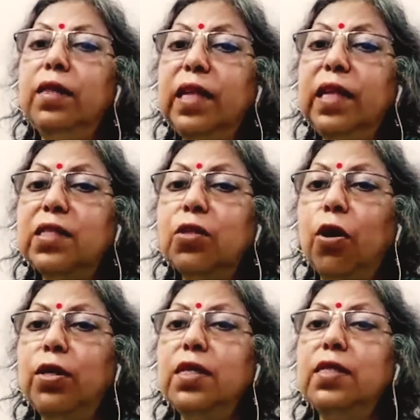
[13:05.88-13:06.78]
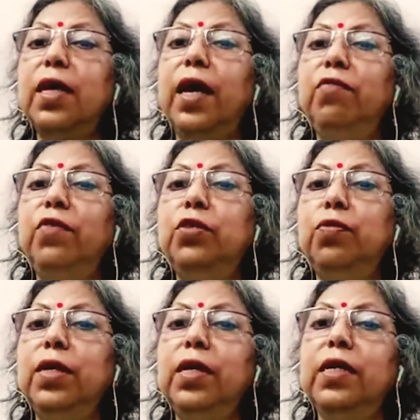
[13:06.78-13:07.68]
this goddess and which
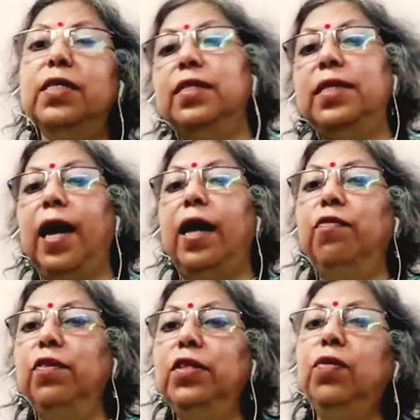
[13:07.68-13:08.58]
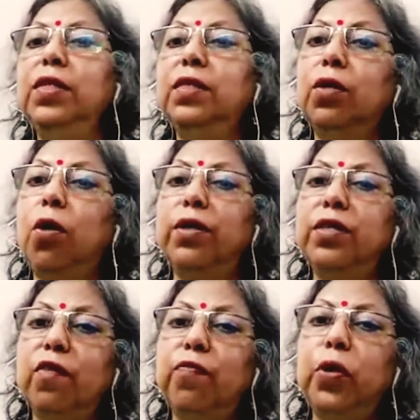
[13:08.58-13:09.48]
one is that? Which one is the
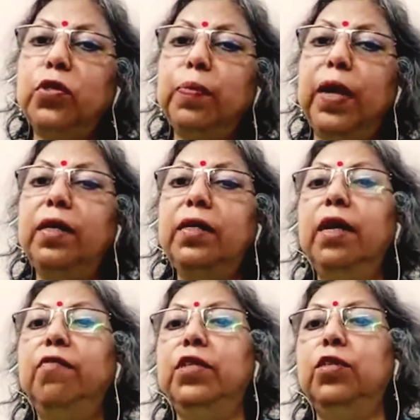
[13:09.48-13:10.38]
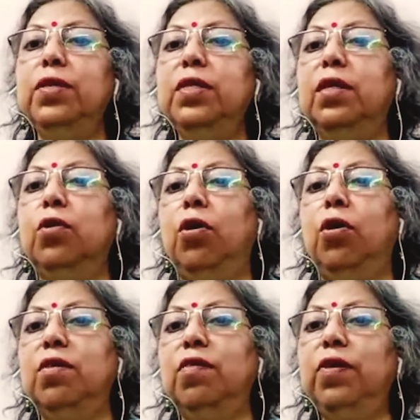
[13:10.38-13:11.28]
goddess of prosperity and which one is the
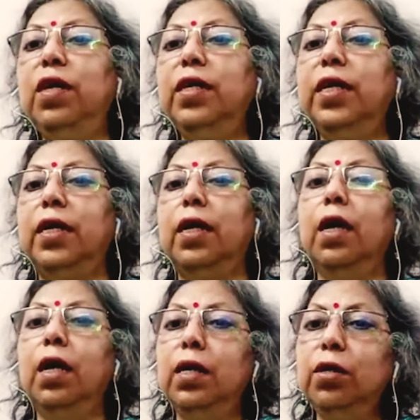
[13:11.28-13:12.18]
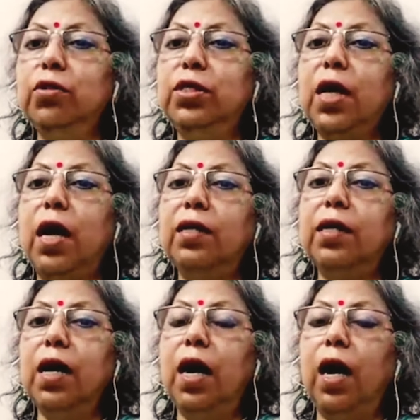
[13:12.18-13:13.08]
goddess of learning? You start
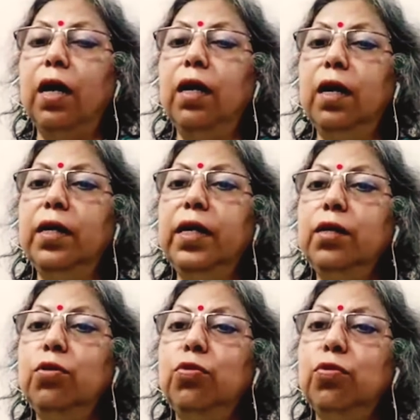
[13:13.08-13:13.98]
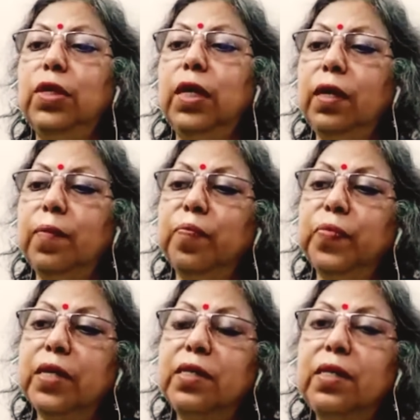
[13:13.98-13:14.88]
learning through the
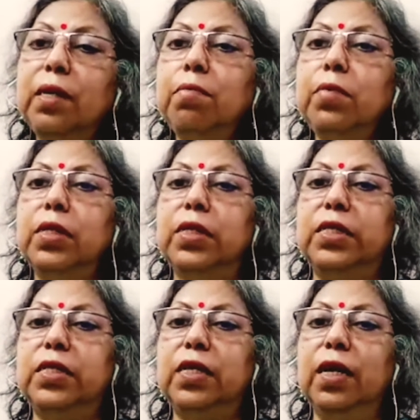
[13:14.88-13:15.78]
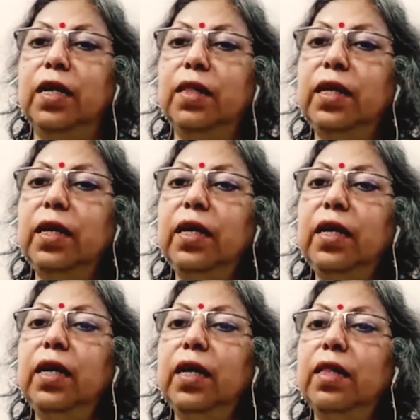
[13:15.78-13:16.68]
symbols,
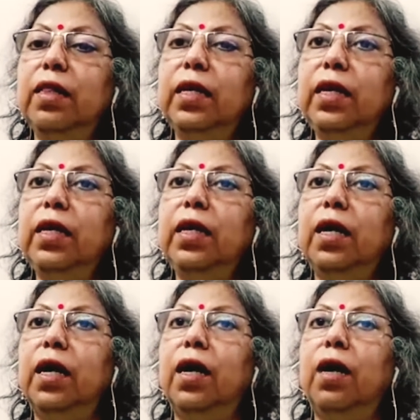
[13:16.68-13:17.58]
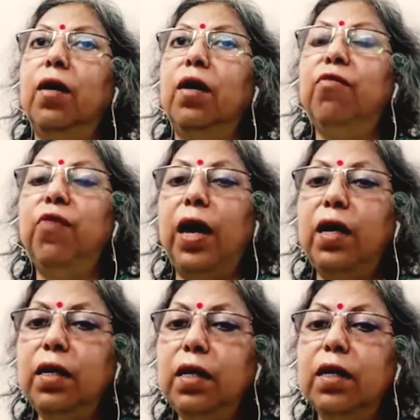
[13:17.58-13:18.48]
the
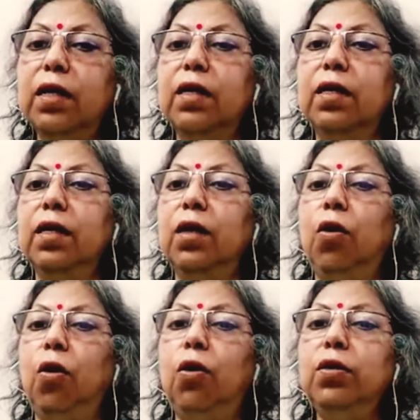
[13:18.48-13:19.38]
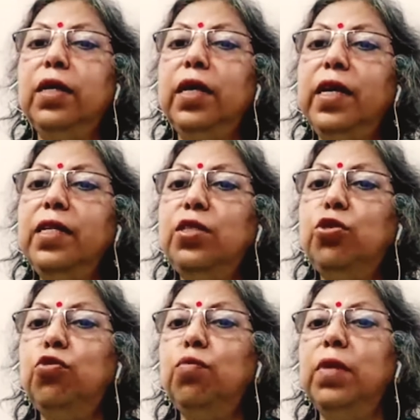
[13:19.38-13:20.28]
vahana, or the
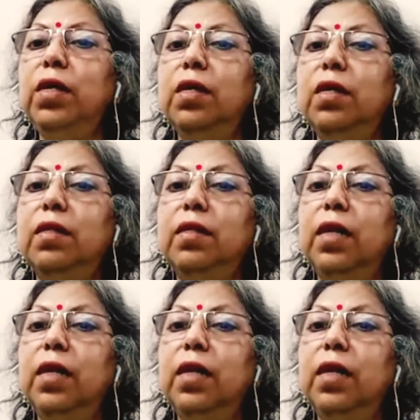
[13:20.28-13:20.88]
instrument